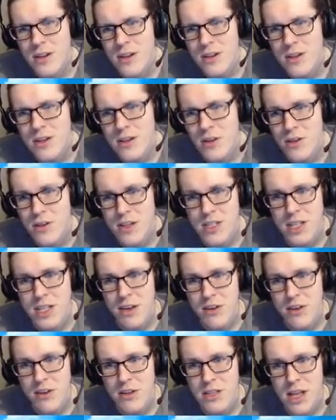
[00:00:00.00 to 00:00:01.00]
So if he just
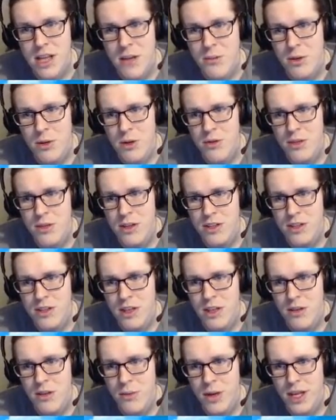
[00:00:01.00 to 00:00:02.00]
never uses that move, he's,
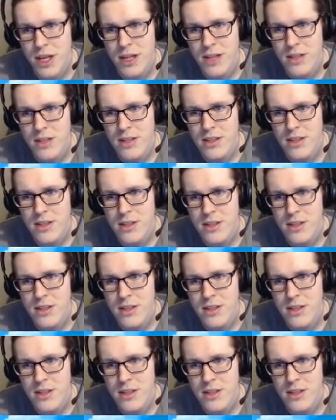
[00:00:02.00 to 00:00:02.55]
he wins.